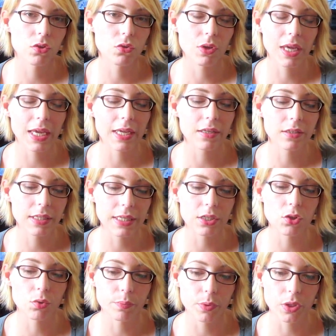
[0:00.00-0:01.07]
you can't
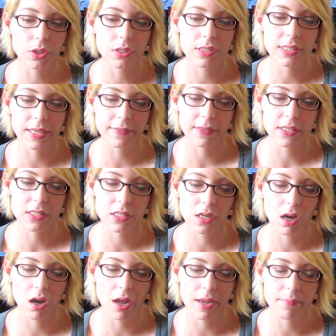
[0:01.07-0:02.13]
get your books at this
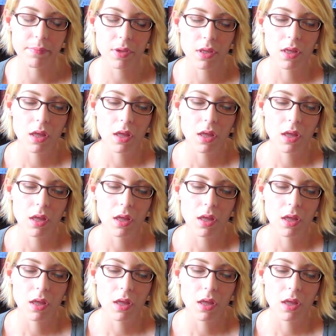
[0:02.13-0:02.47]
time.